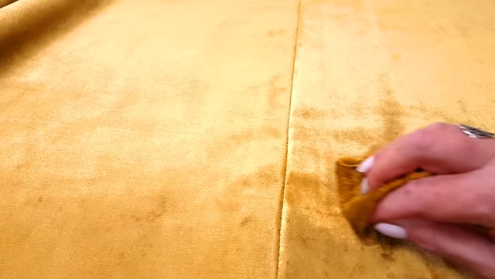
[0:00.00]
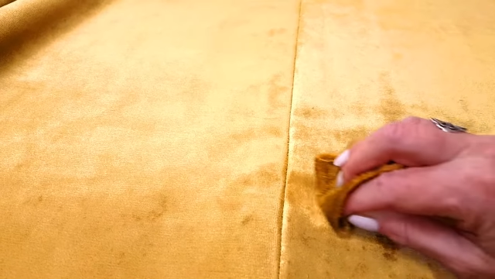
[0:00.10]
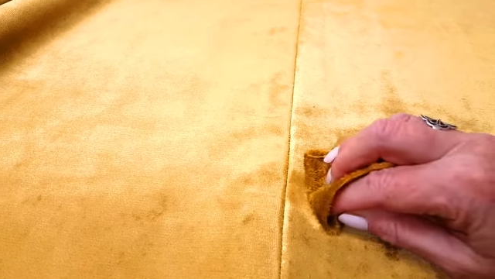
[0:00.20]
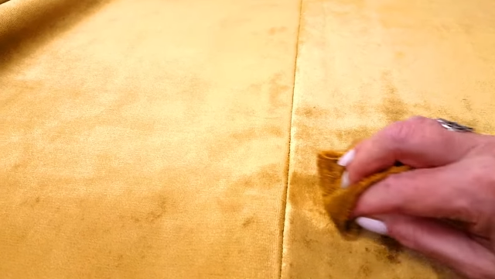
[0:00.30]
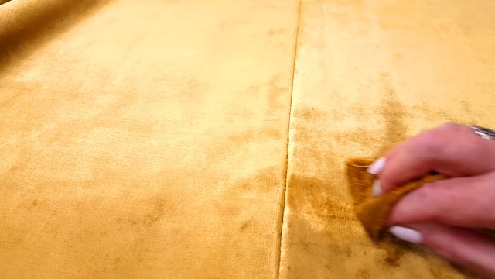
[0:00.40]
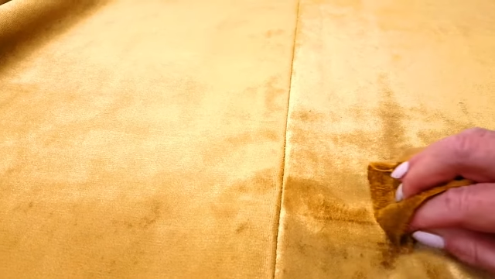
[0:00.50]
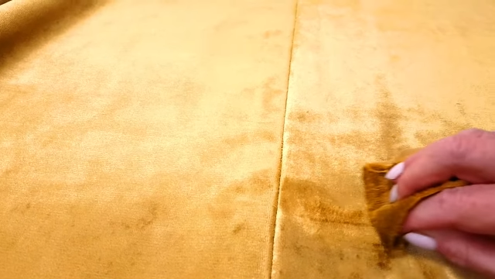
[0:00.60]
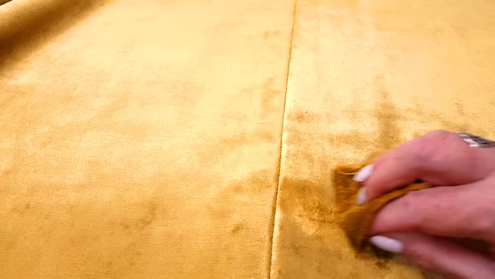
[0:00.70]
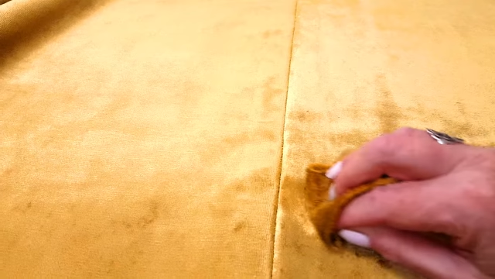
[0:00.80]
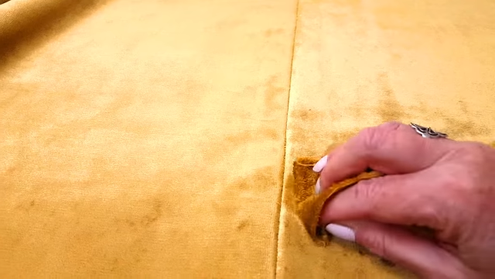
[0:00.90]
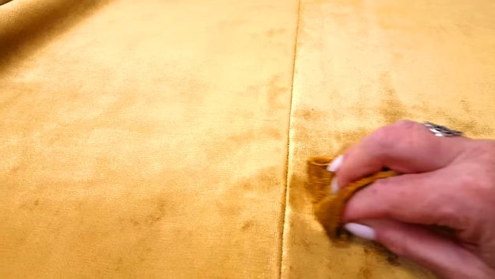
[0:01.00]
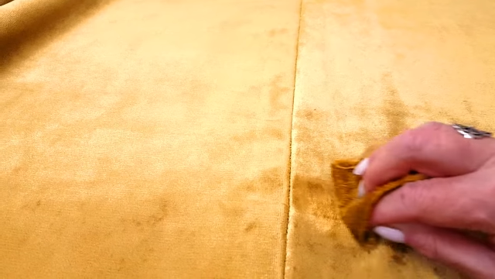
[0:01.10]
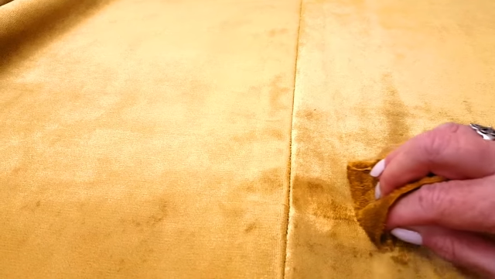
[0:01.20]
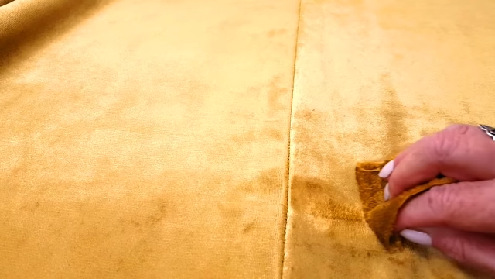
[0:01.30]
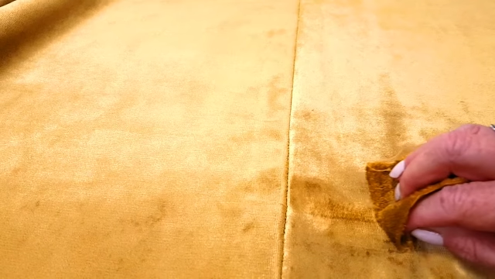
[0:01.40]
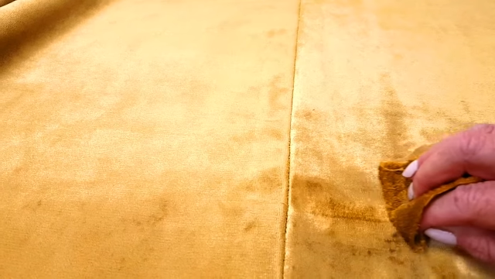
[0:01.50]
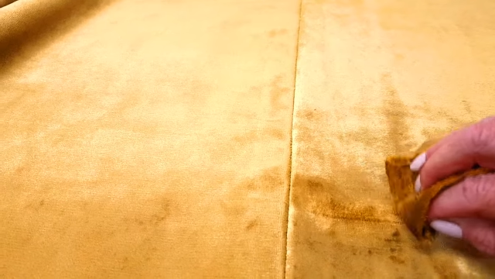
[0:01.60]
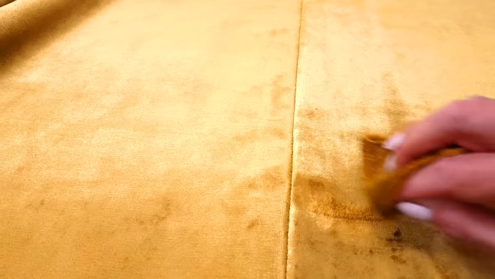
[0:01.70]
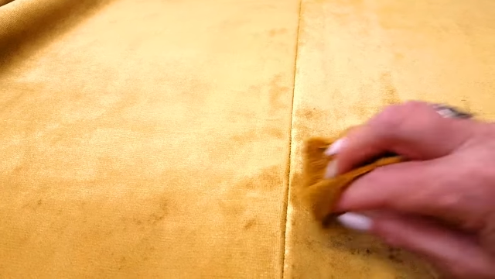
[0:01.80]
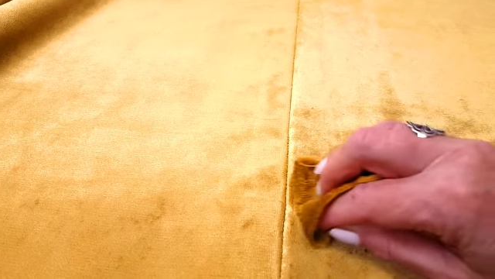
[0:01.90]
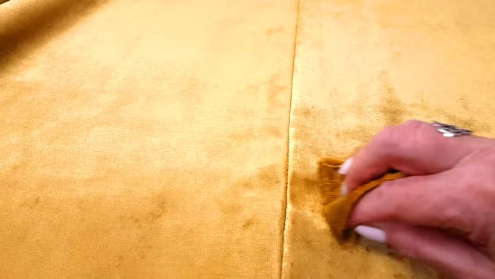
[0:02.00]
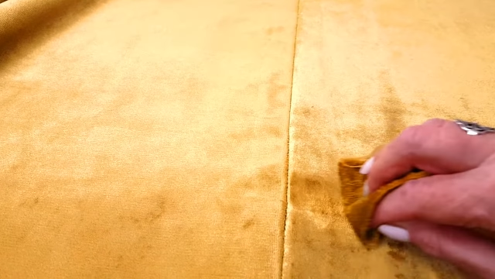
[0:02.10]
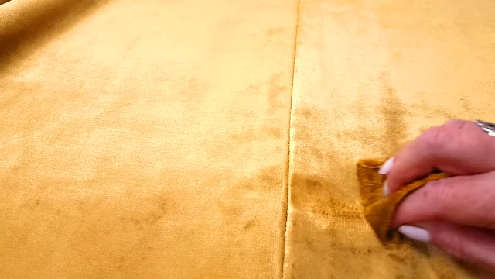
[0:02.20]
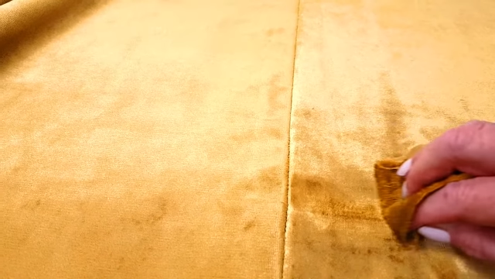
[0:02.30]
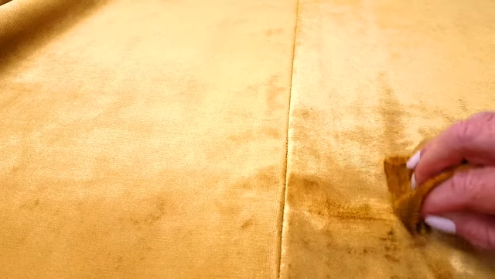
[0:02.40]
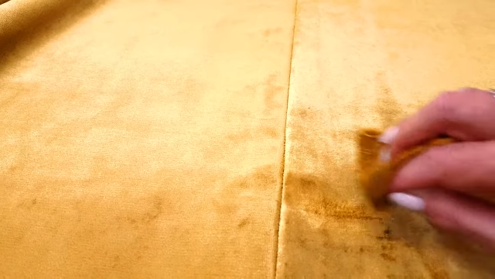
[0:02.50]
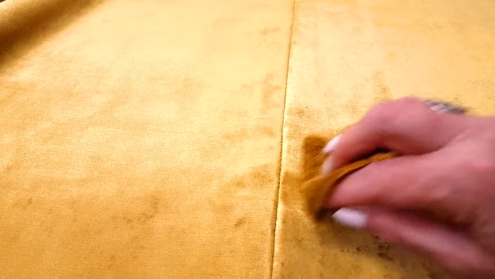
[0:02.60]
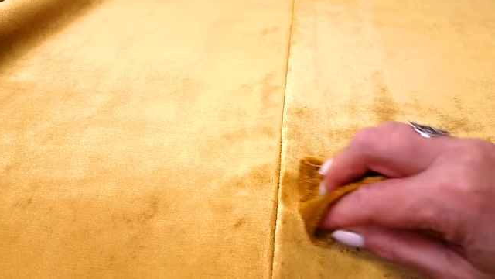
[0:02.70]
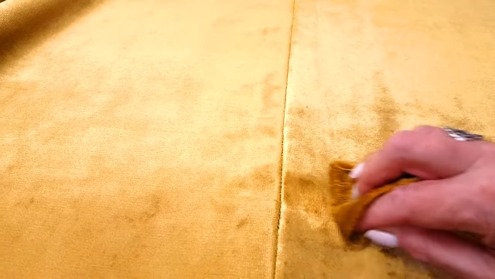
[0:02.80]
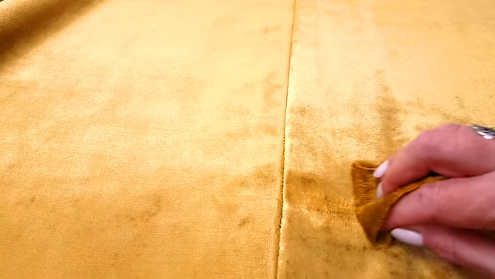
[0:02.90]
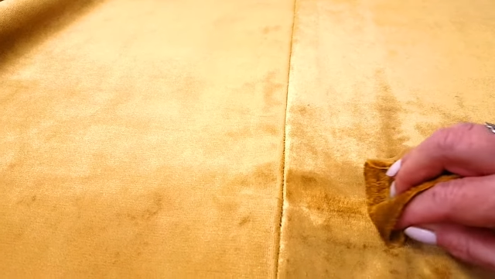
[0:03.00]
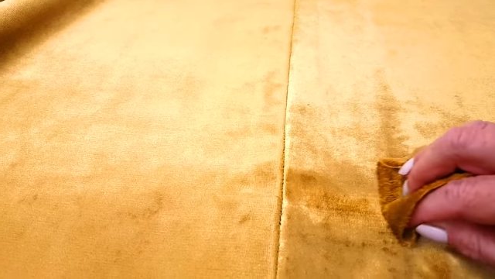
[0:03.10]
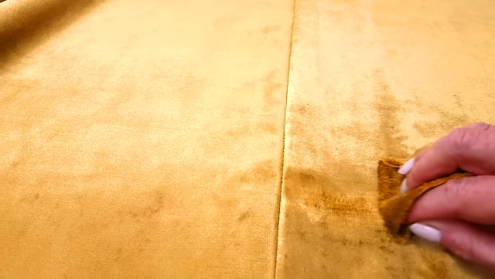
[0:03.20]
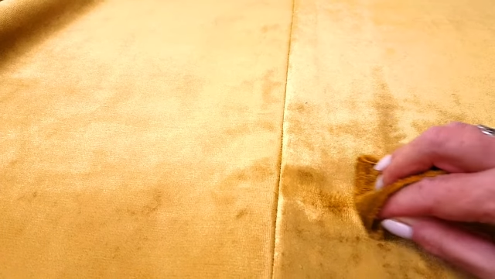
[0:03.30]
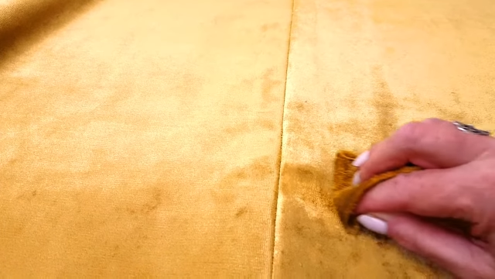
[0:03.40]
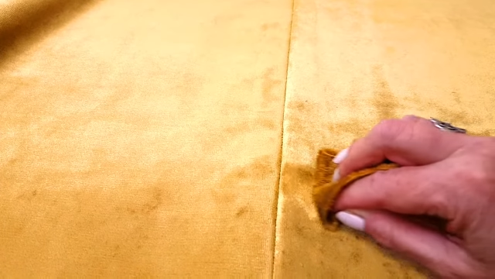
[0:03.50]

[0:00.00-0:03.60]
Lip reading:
Nobody's mouth can be seen.